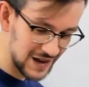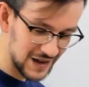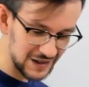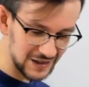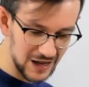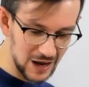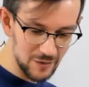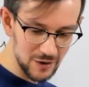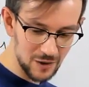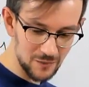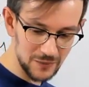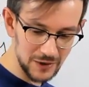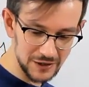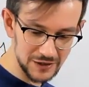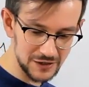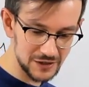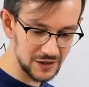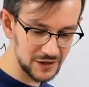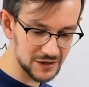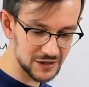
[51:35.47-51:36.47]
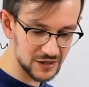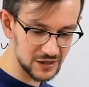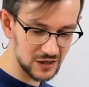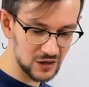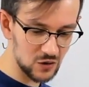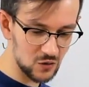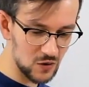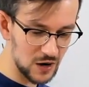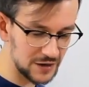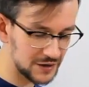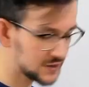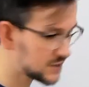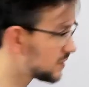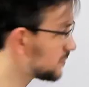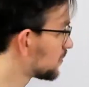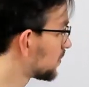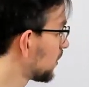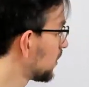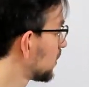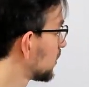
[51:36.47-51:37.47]
Time complexity is quite
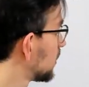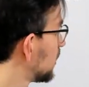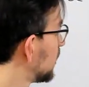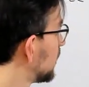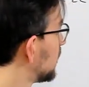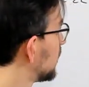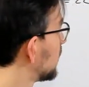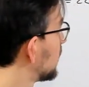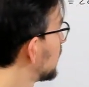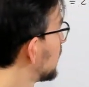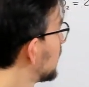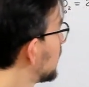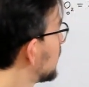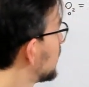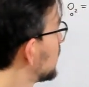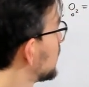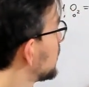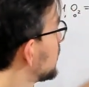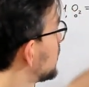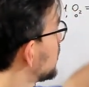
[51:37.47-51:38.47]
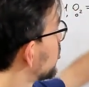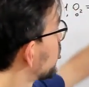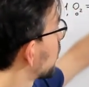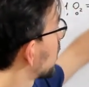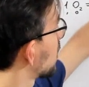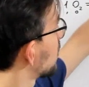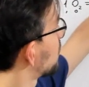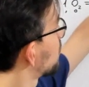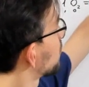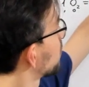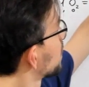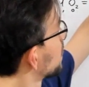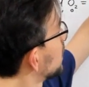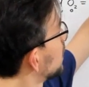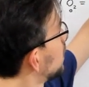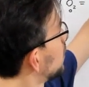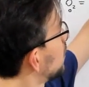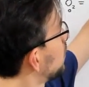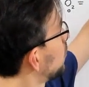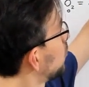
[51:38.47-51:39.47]
simple. Here we have
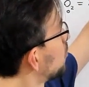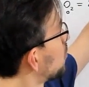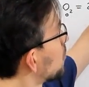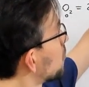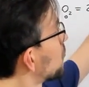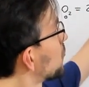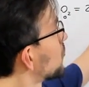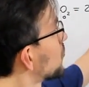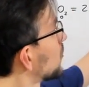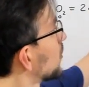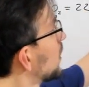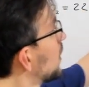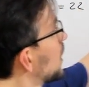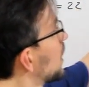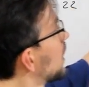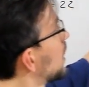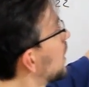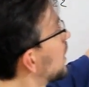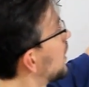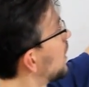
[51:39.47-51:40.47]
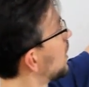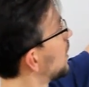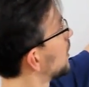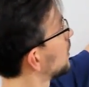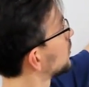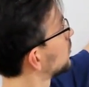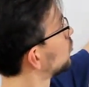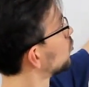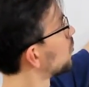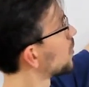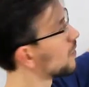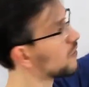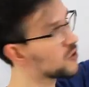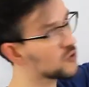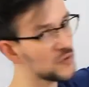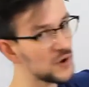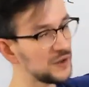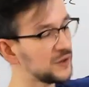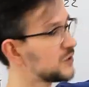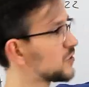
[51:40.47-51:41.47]
a loop of 2 power of
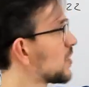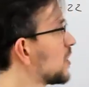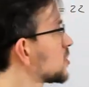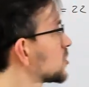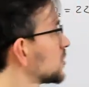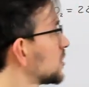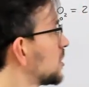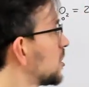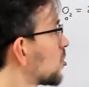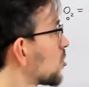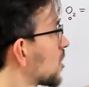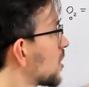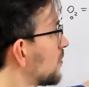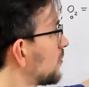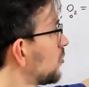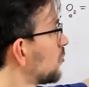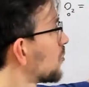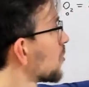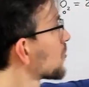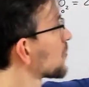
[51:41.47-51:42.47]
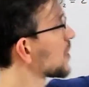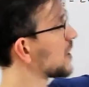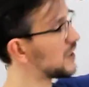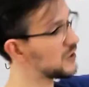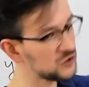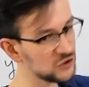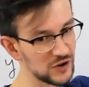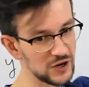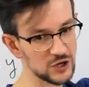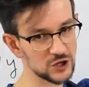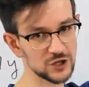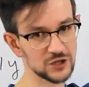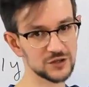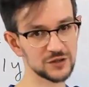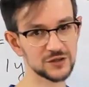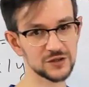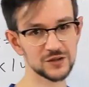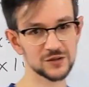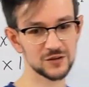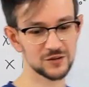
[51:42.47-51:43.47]
n iteration. Here we have loop of n
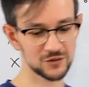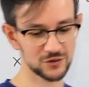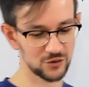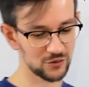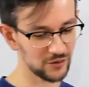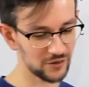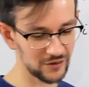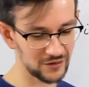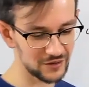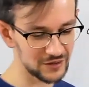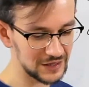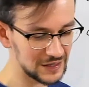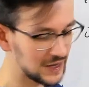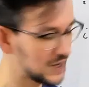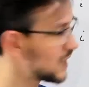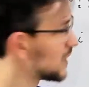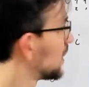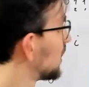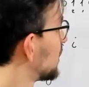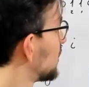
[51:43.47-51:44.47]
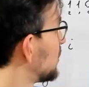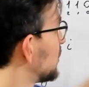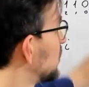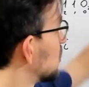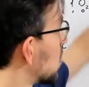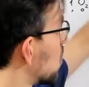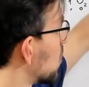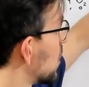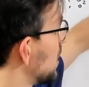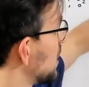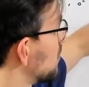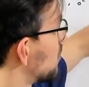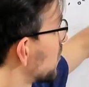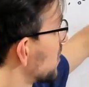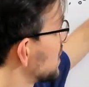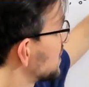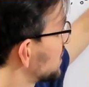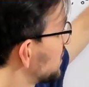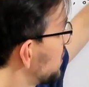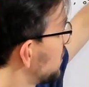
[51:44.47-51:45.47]
iterations. So no any
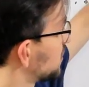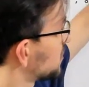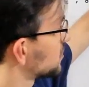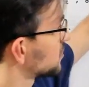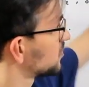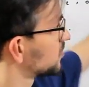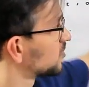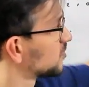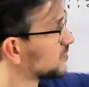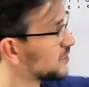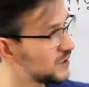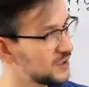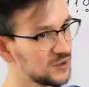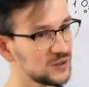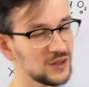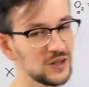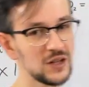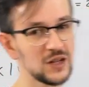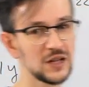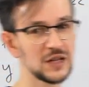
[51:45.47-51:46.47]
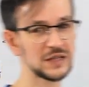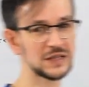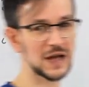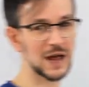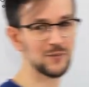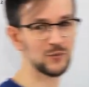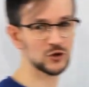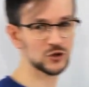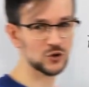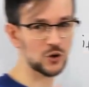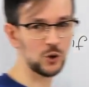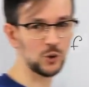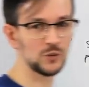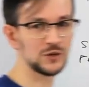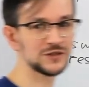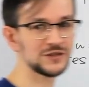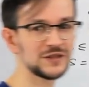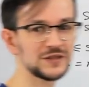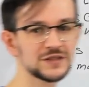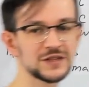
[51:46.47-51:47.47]
breaks here. So the time is
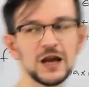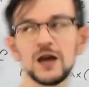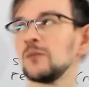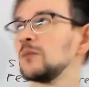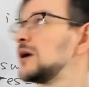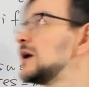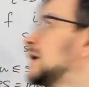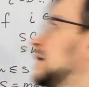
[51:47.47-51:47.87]
always the same.